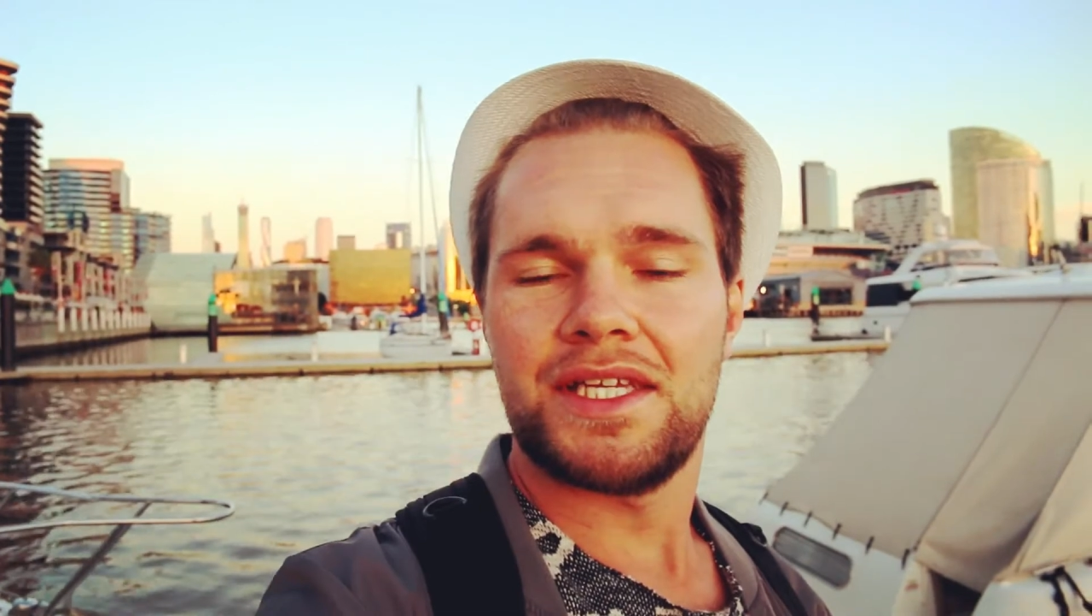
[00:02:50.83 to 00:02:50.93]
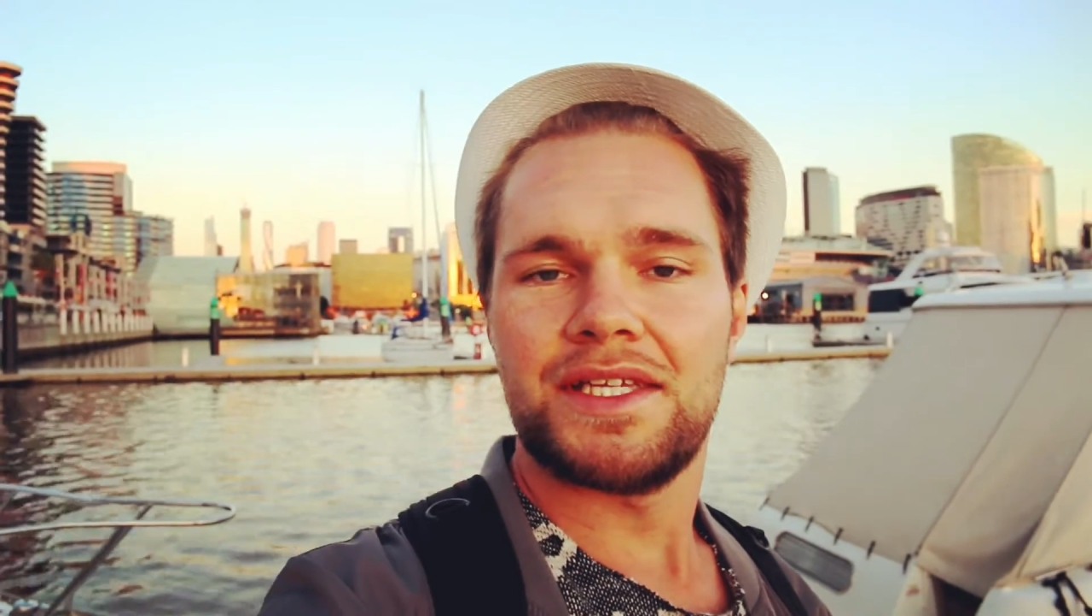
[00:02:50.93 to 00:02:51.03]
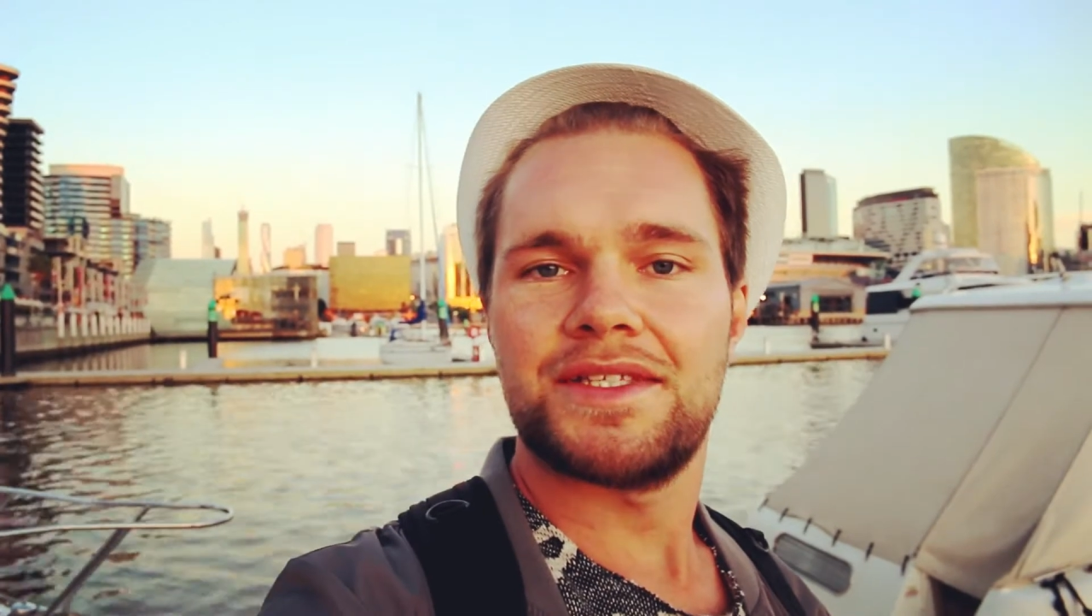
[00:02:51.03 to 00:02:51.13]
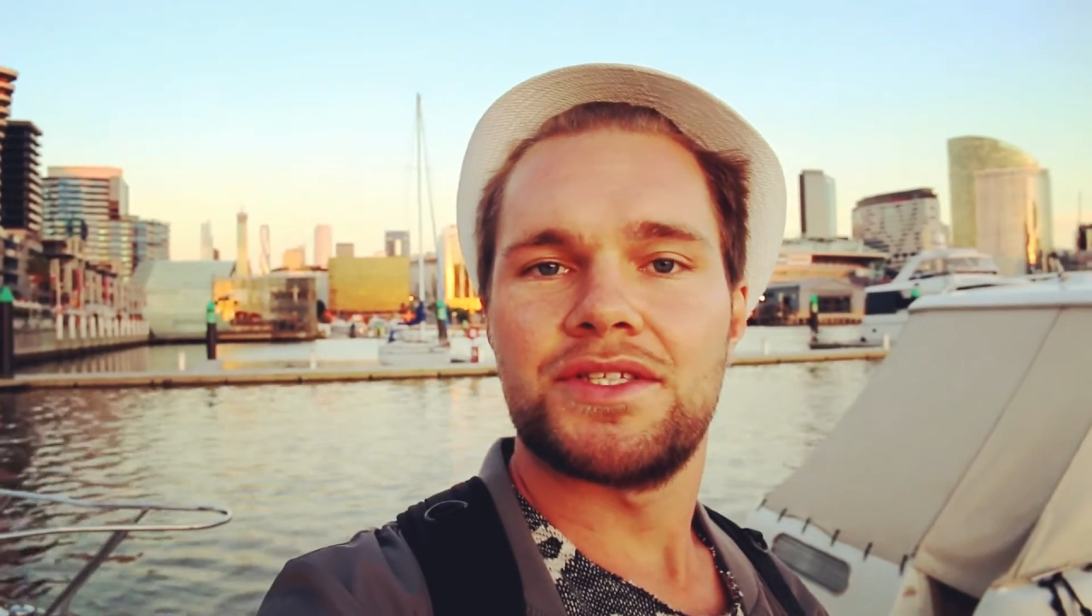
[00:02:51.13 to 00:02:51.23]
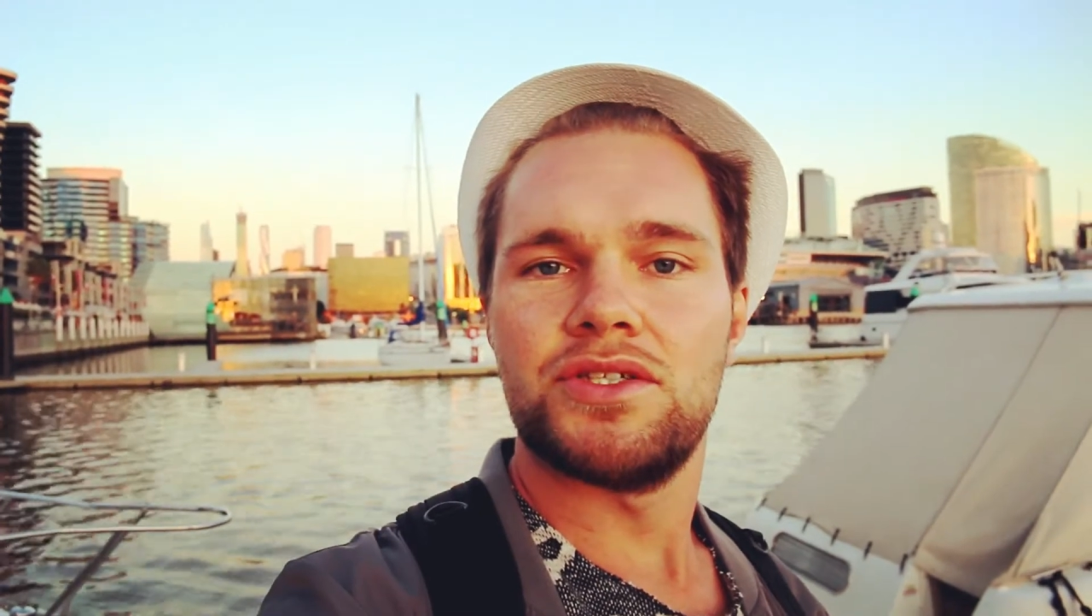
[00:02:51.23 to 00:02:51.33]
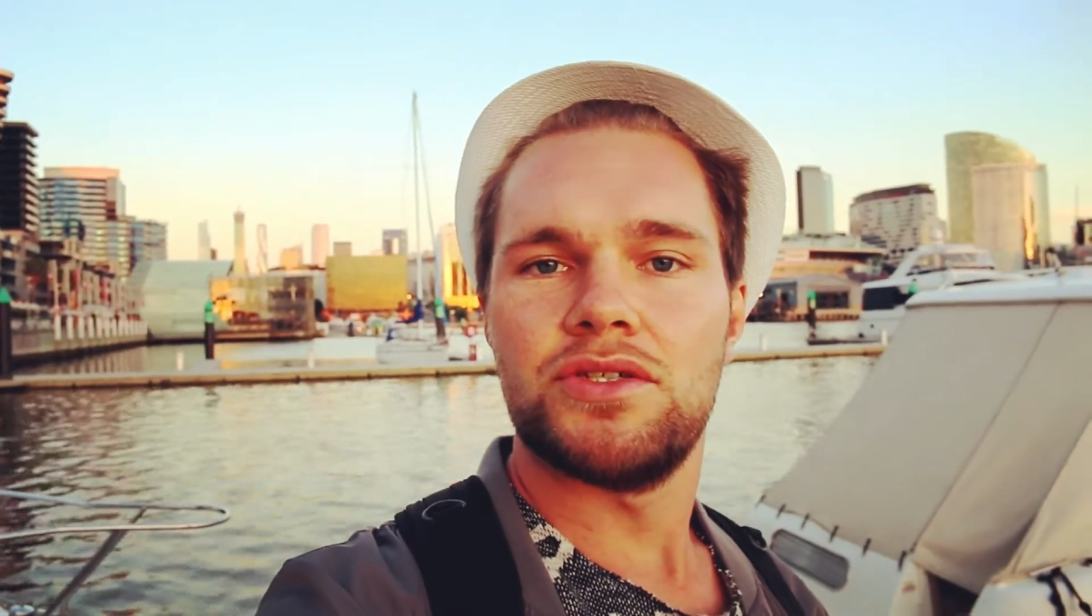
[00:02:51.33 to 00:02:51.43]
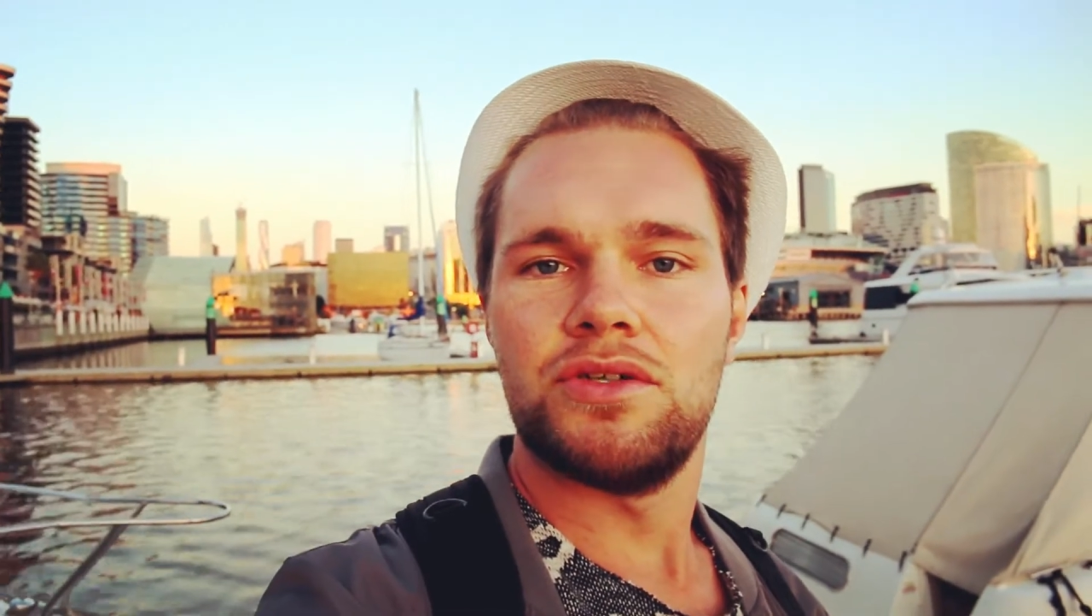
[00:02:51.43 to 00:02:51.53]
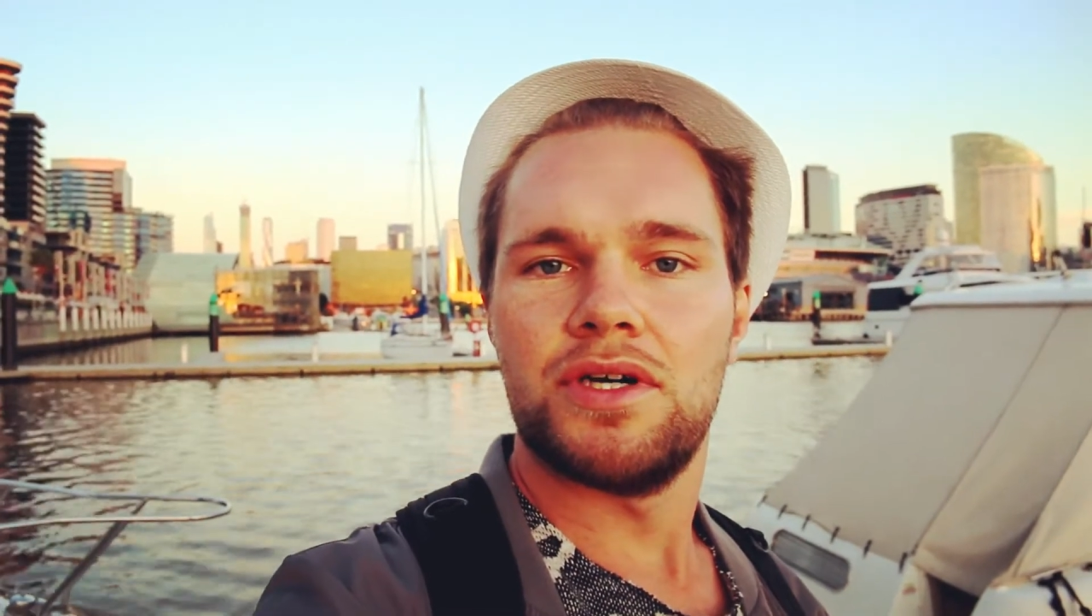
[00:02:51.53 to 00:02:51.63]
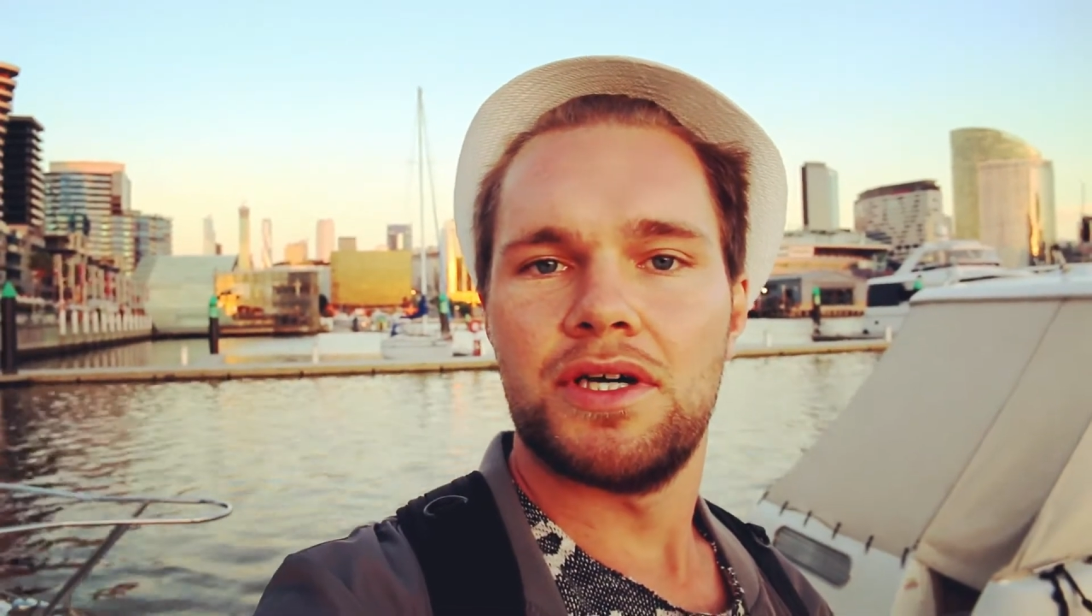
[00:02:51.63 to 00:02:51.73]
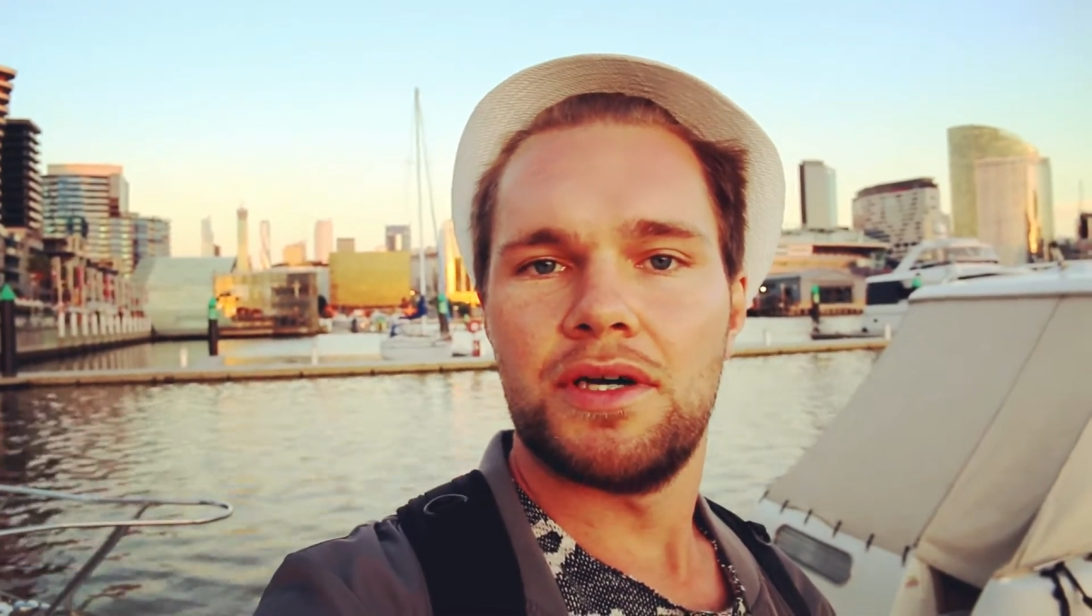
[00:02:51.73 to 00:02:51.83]
is
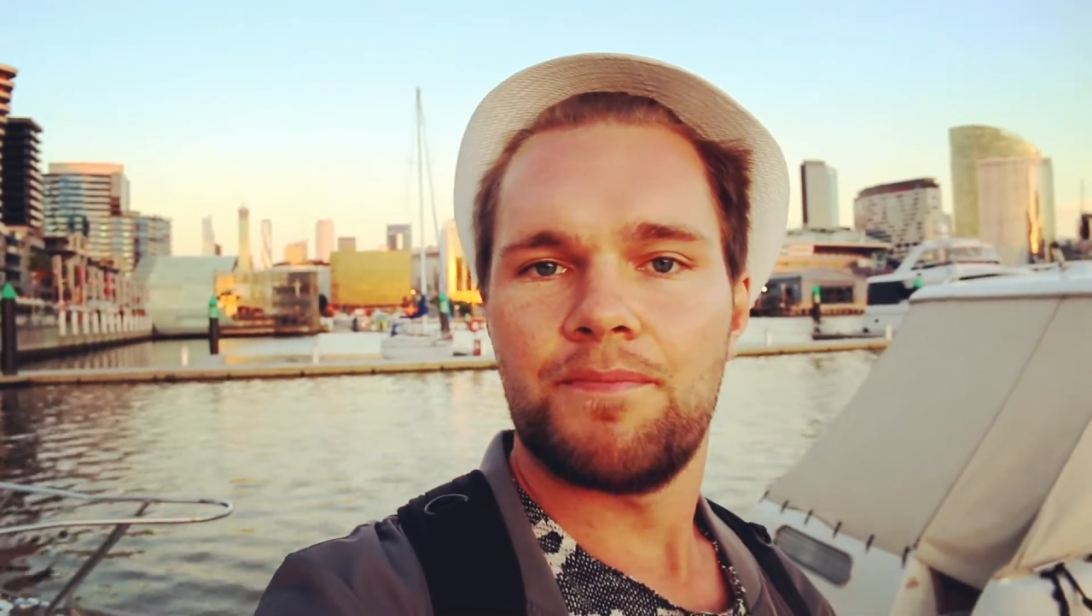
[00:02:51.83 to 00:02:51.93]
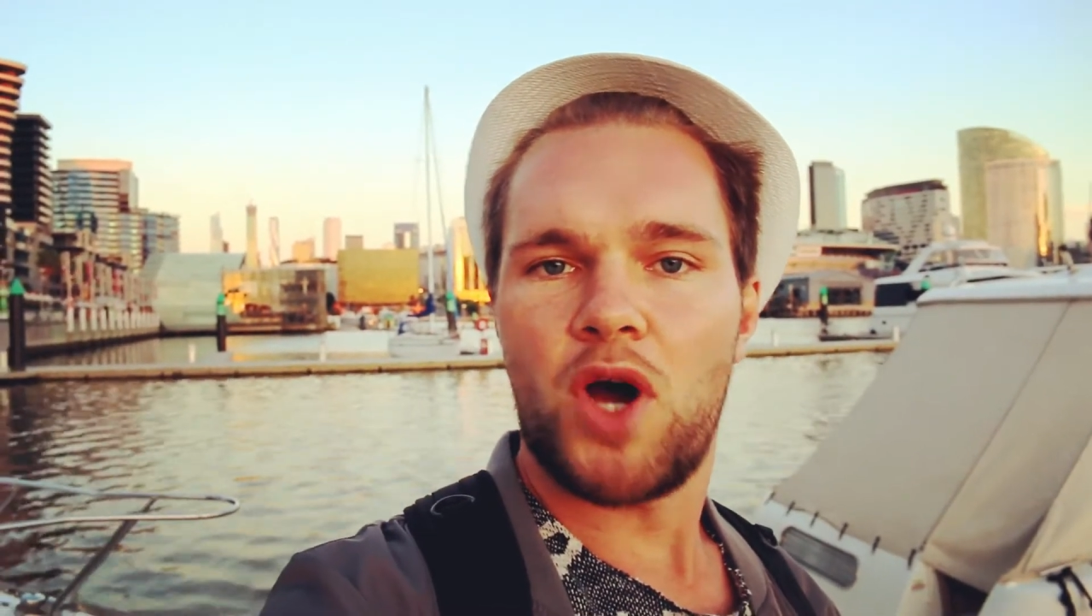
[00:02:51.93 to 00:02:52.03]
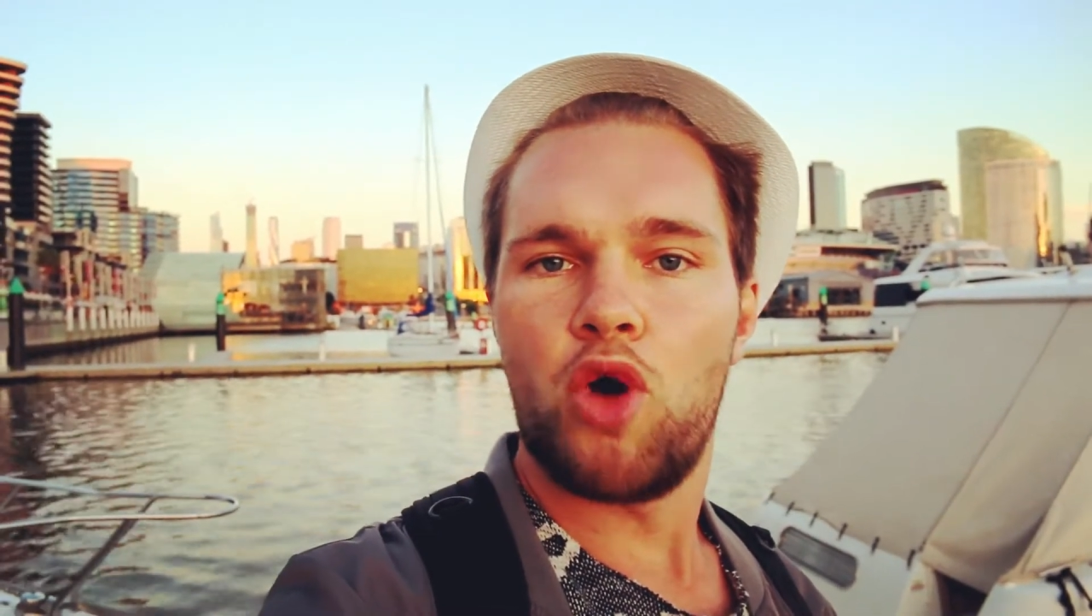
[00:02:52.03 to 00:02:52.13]
to